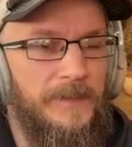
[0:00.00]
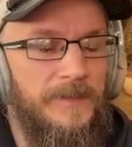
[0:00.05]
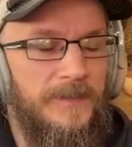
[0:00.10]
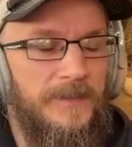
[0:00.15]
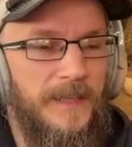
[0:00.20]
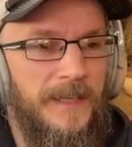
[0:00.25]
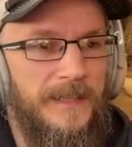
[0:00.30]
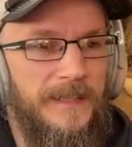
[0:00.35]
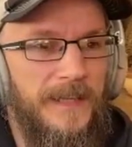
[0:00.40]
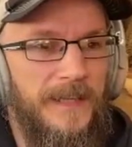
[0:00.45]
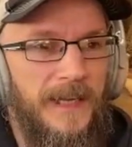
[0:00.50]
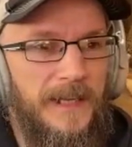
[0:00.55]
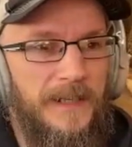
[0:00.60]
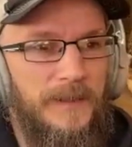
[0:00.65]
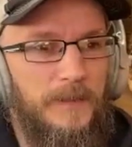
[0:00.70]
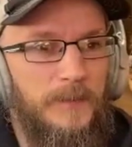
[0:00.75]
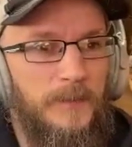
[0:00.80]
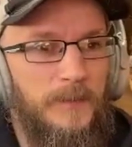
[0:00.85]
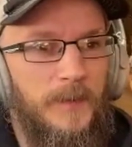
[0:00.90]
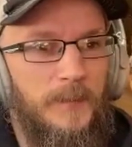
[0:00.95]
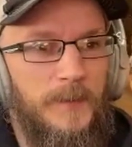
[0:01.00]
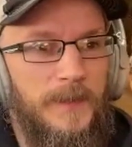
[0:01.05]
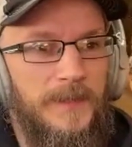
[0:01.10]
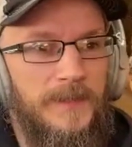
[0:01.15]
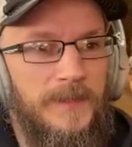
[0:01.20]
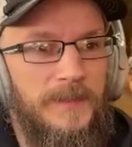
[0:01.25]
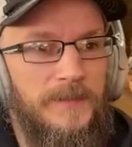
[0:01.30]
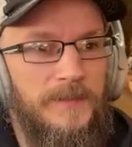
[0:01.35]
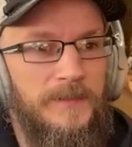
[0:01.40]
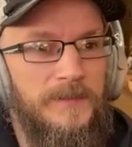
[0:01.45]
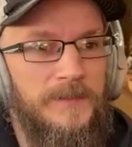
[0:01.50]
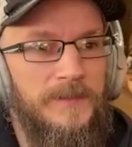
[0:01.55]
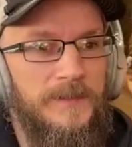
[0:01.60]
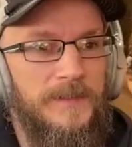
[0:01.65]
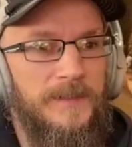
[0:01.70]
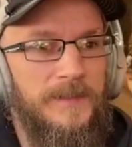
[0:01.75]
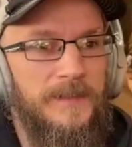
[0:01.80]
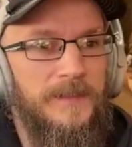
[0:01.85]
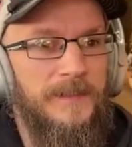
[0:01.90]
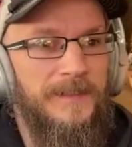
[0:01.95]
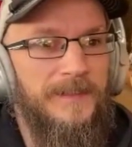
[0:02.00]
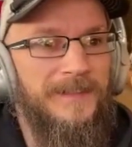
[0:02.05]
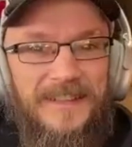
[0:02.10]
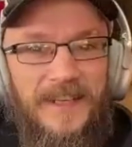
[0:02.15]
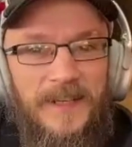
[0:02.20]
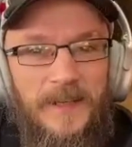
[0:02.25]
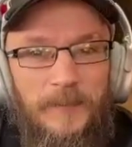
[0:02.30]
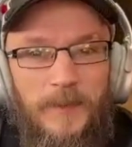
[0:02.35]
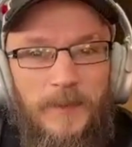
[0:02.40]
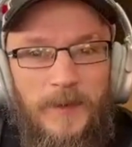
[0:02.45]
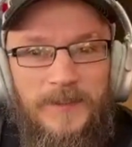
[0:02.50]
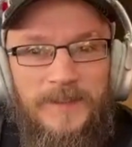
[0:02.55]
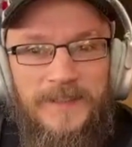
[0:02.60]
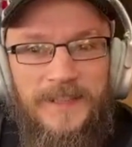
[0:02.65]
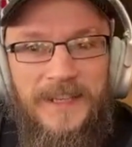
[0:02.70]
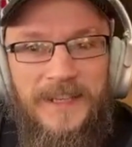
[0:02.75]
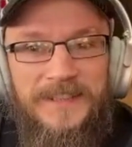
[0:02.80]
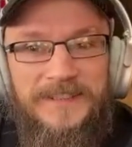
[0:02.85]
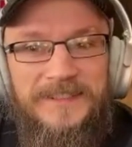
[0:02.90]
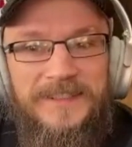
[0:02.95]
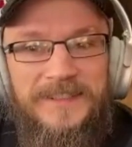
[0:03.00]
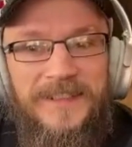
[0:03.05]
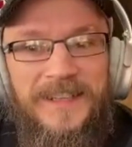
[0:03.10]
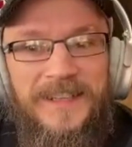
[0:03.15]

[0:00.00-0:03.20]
you say can and will be used in a podcast.